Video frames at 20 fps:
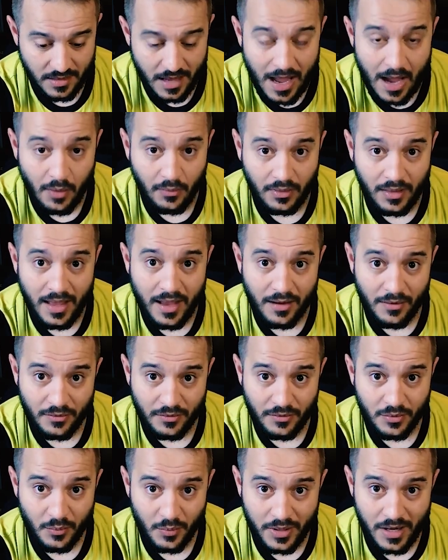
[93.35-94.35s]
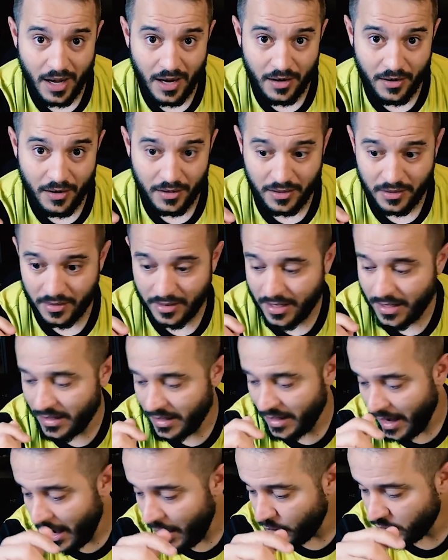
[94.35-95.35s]
out loud when I heard
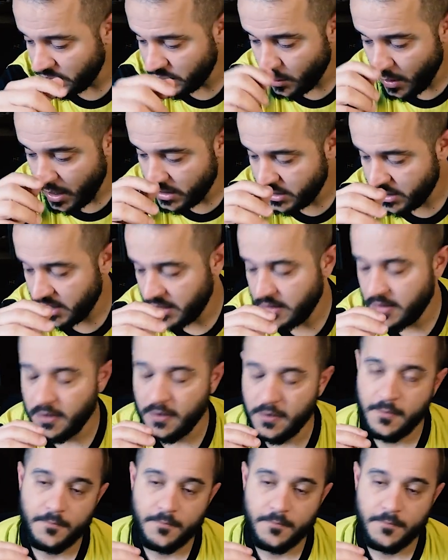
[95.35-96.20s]
it. I was watching